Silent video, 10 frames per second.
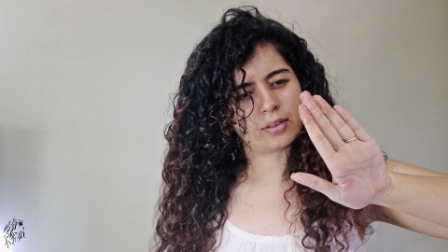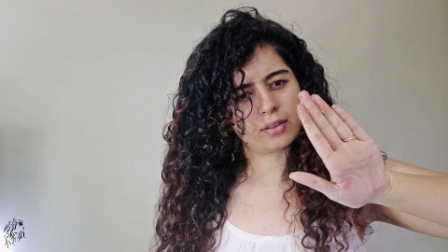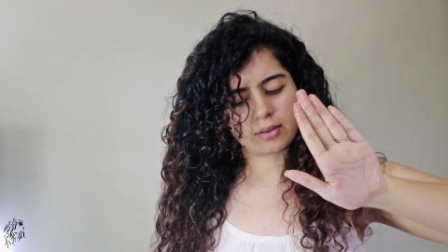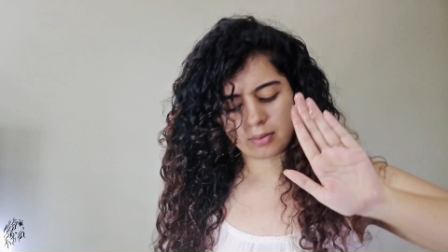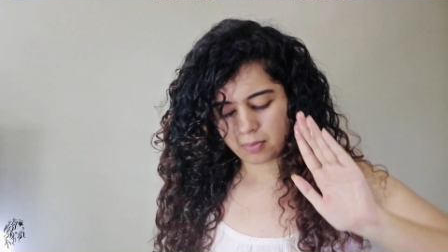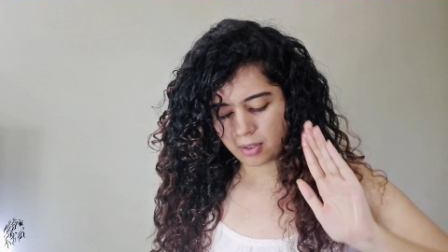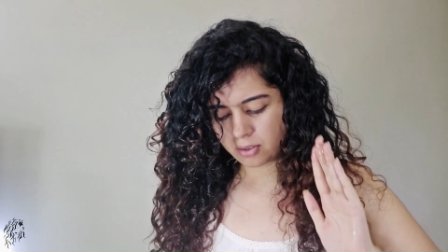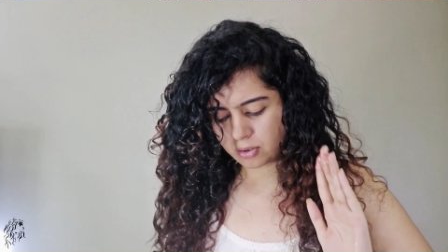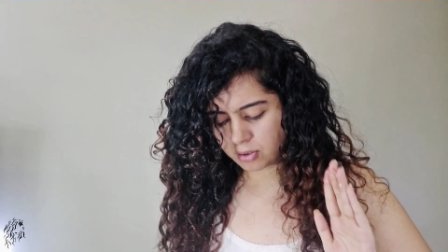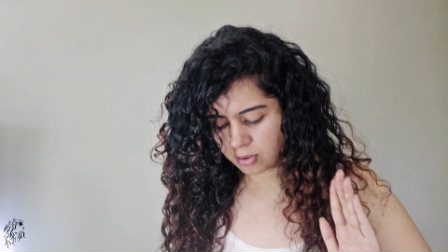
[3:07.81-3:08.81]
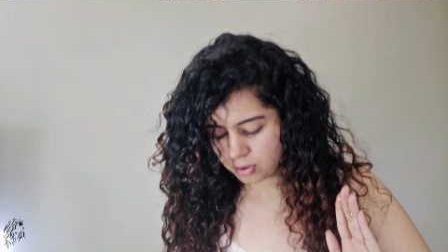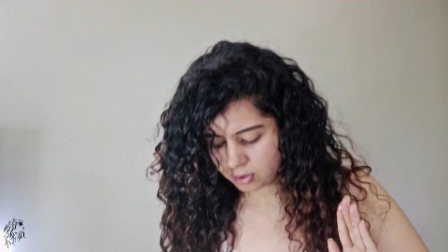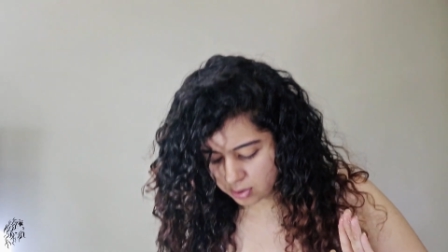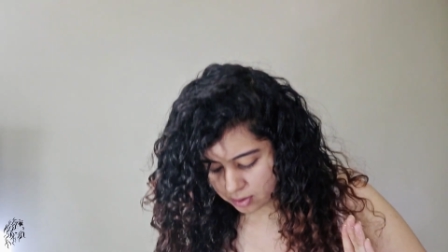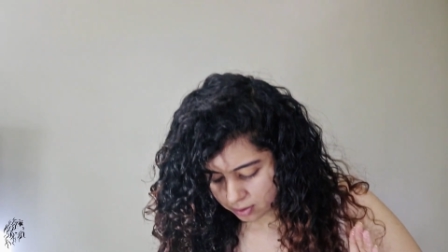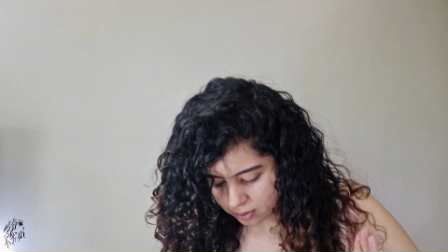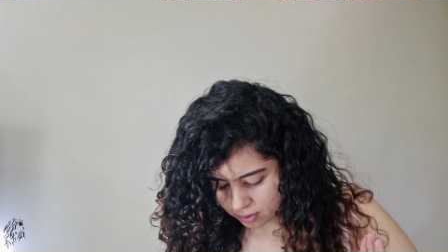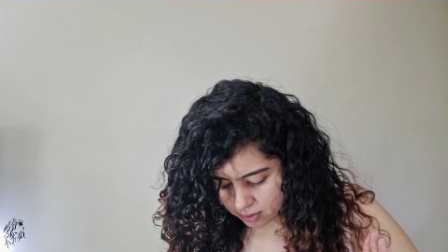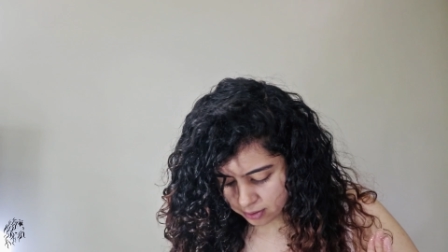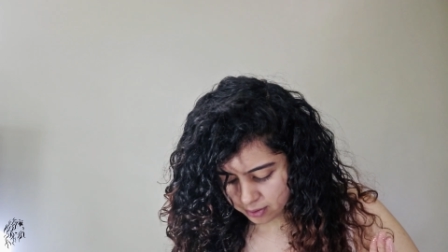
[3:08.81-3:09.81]
this much.
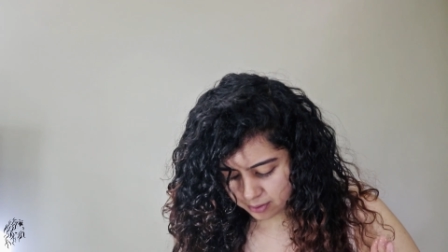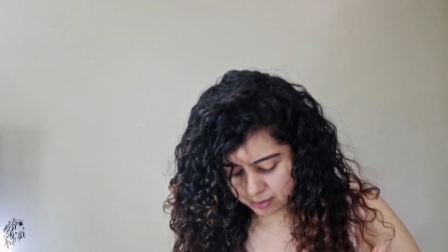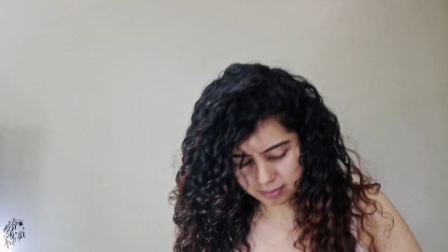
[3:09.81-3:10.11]
Need